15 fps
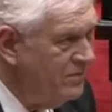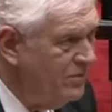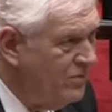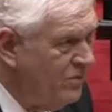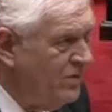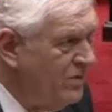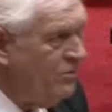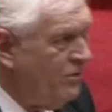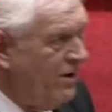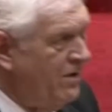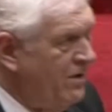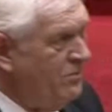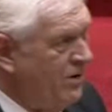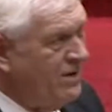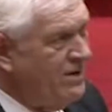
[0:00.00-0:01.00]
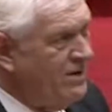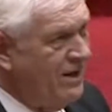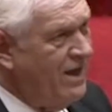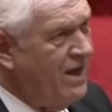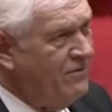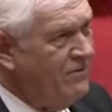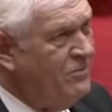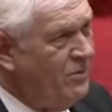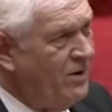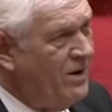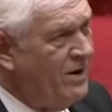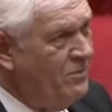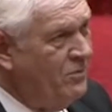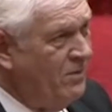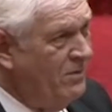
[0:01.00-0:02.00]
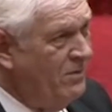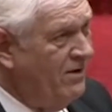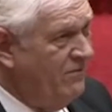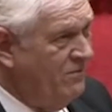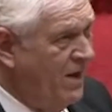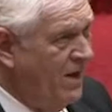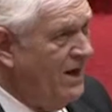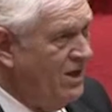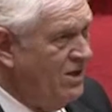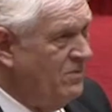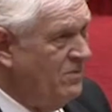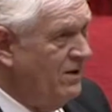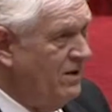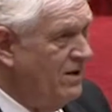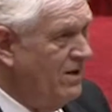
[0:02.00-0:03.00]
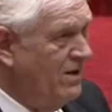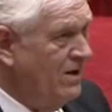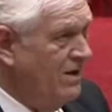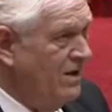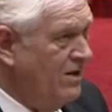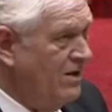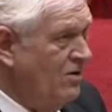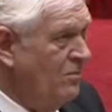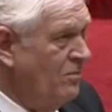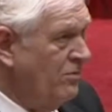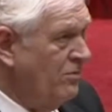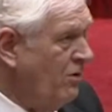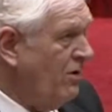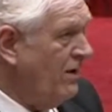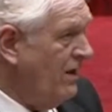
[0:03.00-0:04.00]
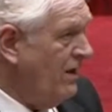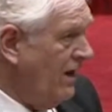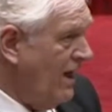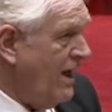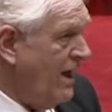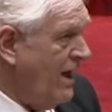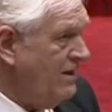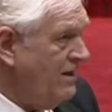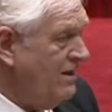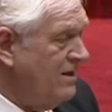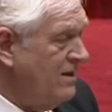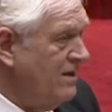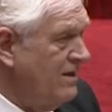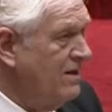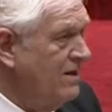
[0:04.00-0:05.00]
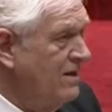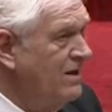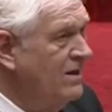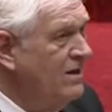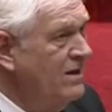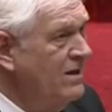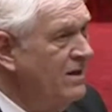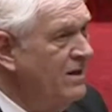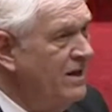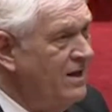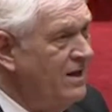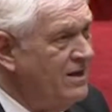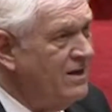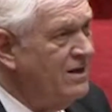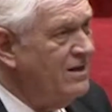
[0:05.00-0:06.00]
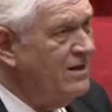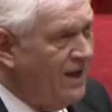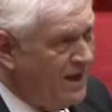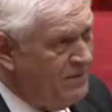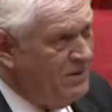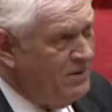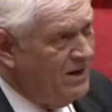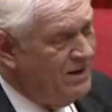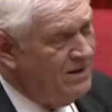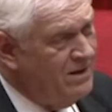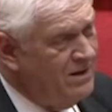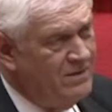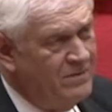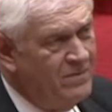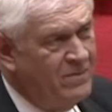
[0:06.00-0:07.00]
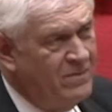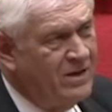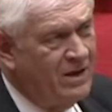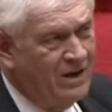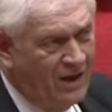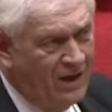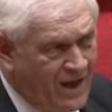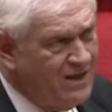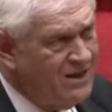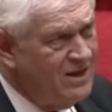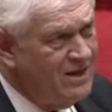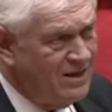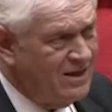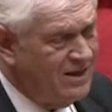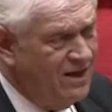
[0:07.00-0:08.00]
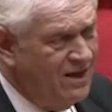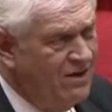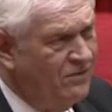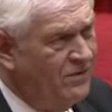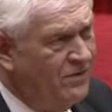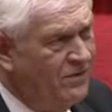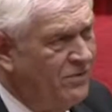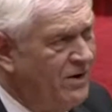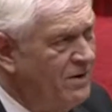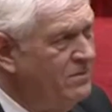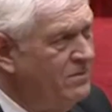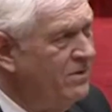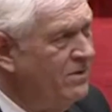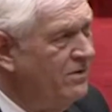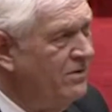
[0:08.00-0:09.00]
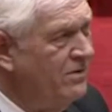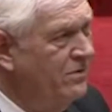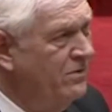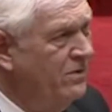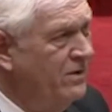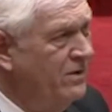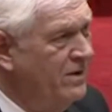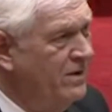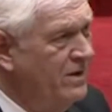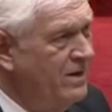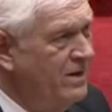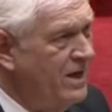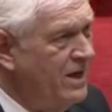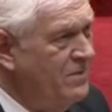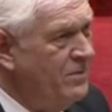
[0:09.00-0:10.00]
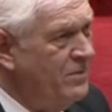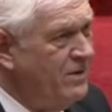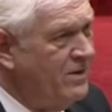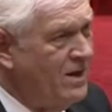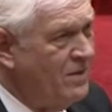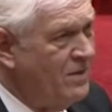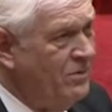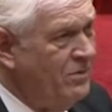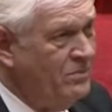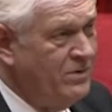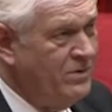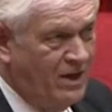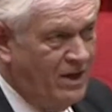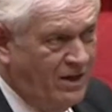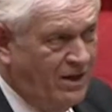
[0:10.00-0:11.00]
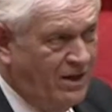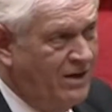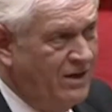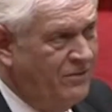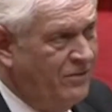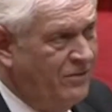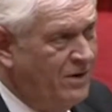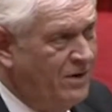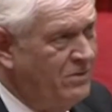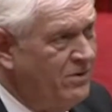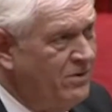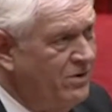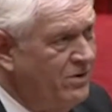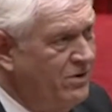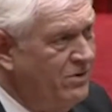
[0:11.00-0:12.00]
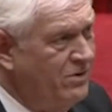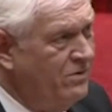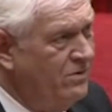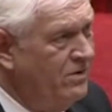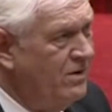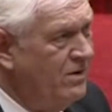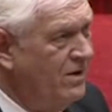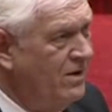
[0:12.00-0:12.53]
We presently have pretty primitive management. So broken glass is a contaminant. Glass itself, if we're able to keep it separate, particularly if we're able to use